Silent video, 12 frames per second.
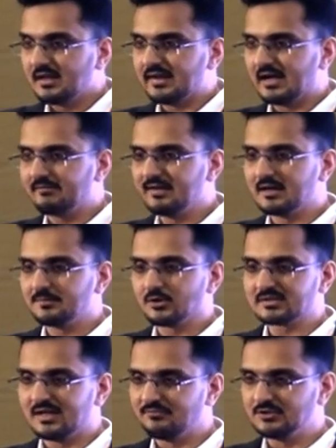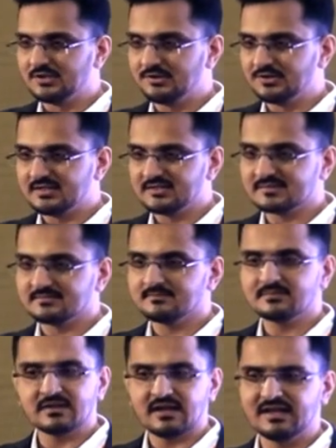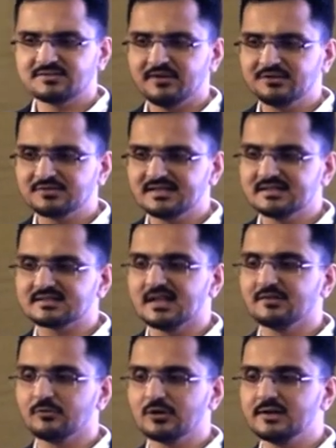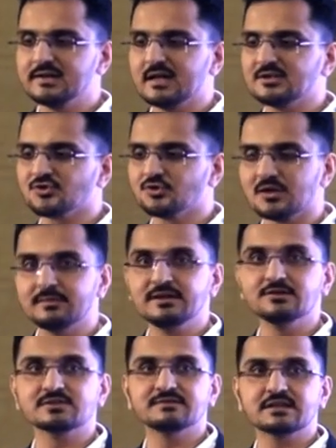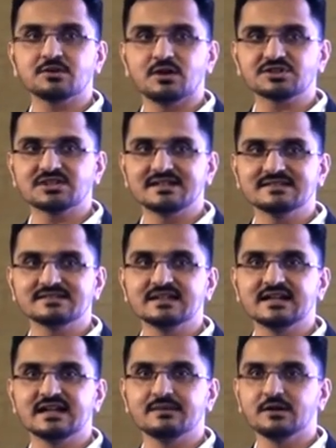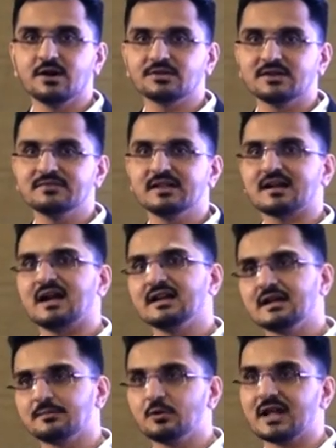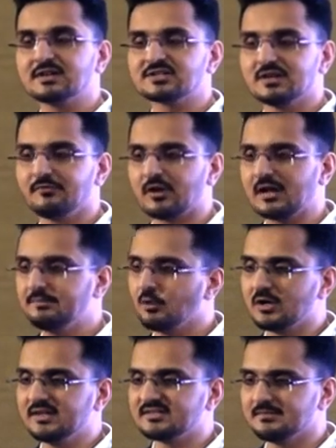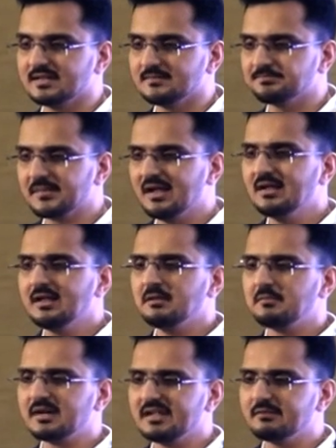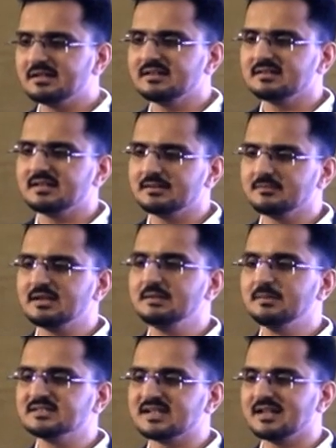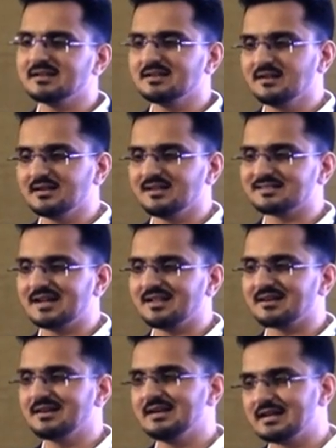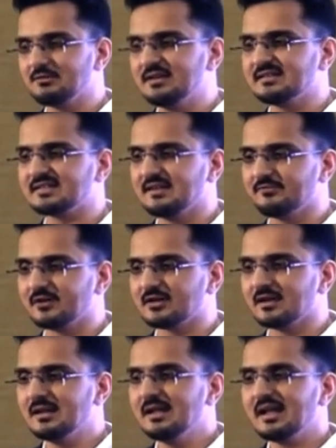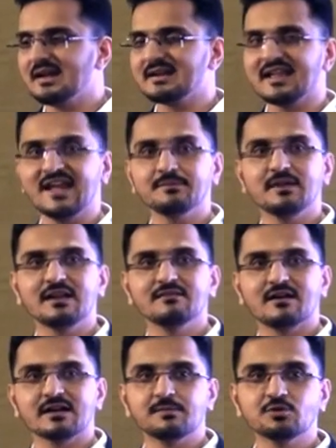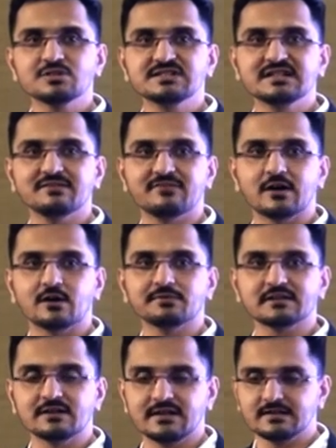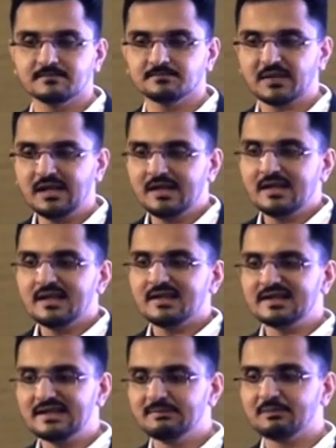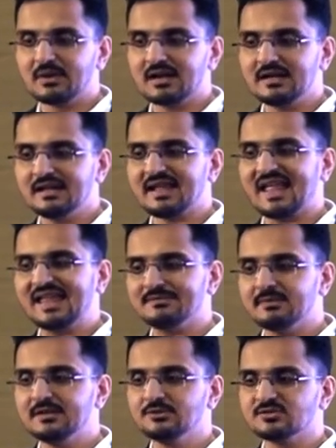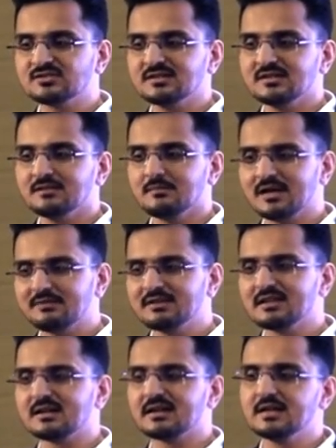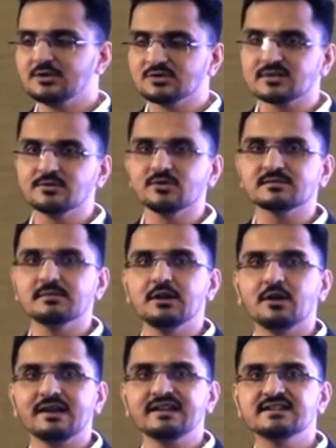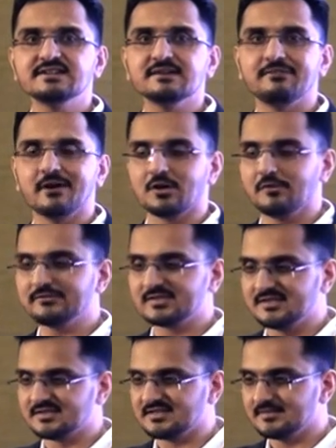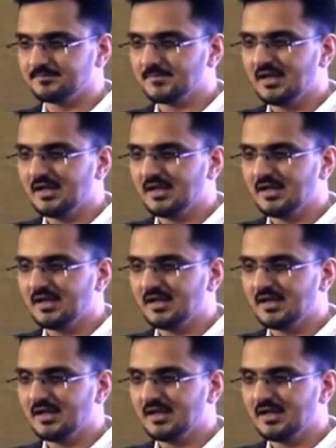Now we come to sulfonylureas. As we have seen, sulfonylureas should be used with caution in CKD because of their higher potential for hypoglycemia. But even in them, glipizide and gliclazide are relatively safer and can be given up to GFR of 30. Glimepiride can be used, but with a reduced dose below an eGFR of 60.